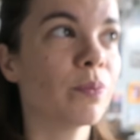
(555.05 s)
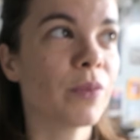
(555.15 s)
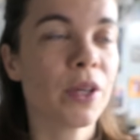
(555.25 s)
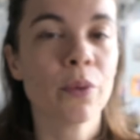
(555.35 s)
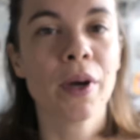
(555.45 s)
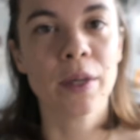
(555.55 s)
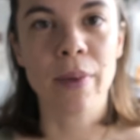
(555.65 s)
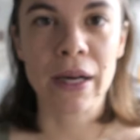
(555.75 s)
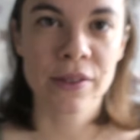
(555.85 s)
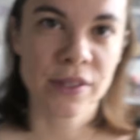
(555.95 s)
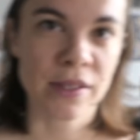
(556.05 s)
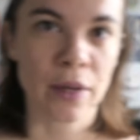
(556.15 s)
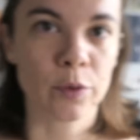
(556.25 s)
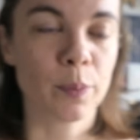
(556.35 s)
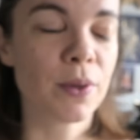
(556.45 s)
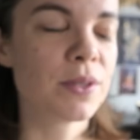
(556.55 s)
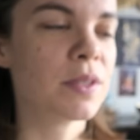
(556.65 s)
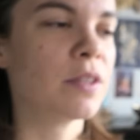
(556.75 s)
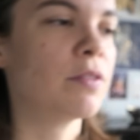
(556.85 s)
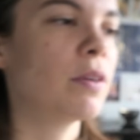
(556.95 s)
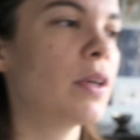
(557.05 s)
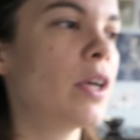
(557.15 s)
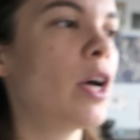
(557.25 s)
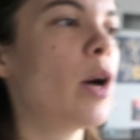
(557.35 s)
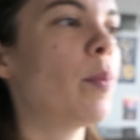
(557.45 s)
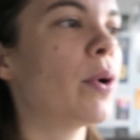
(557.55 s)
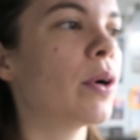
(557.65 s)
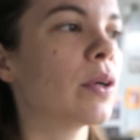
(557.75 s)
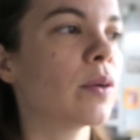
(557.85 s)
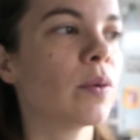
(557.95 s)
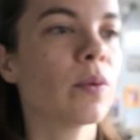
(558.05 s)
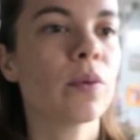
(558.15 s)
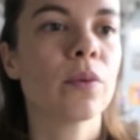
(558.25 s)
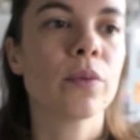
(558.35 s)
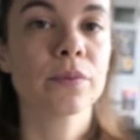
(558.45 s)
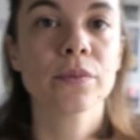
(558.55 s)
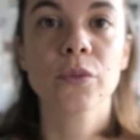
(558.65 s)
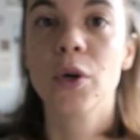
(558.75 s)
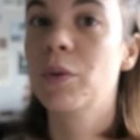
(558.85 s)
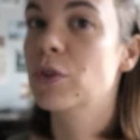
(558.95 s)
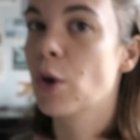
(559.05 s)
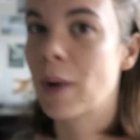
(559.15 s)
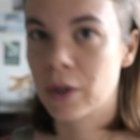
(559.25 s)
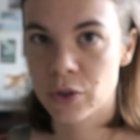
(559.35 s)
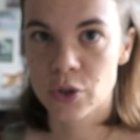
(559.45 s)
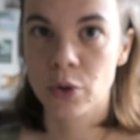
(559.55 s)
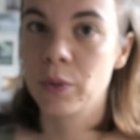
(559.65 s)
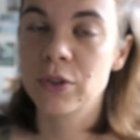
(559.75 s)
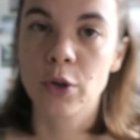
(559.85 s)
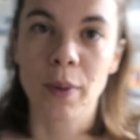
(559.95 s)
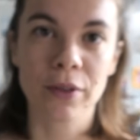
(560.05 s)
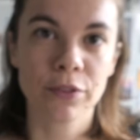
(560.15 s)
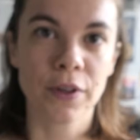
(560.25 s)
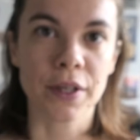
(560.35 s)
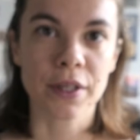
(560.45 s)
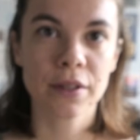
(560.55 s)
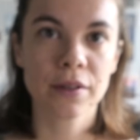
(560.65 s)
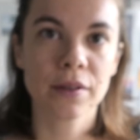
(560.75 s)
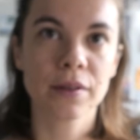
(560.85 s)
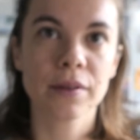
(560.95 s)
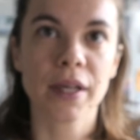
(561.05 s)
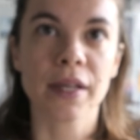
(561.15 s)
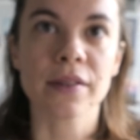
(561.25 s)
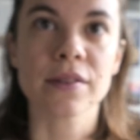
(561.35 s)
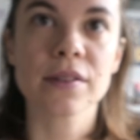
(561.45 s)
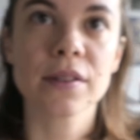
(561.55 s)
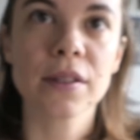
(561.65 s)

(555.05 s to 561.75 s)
in a way, it balances out the positive. But when we talk about control, we talk about fear. And